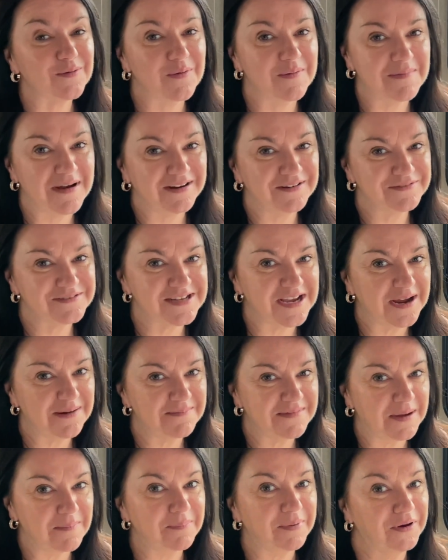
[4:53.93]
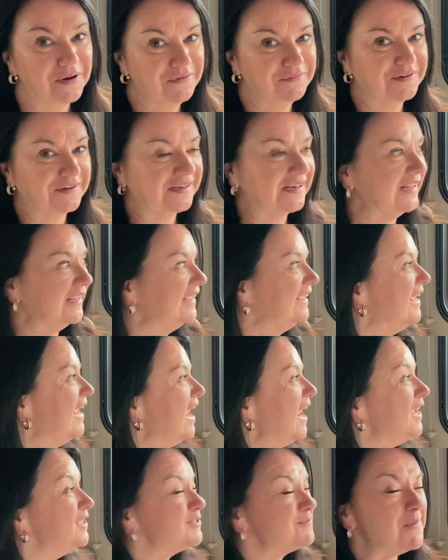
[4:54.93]
we might have timed that perfectly.
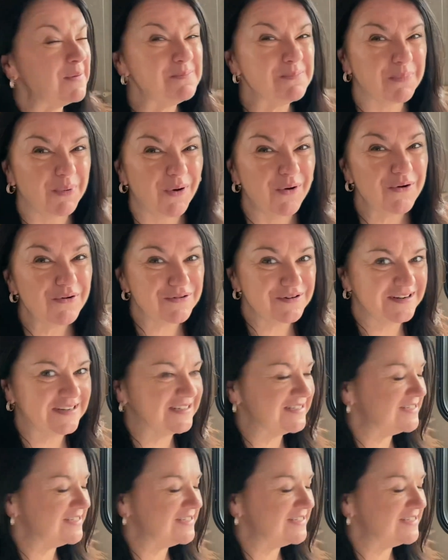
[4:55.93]
It's been pouring it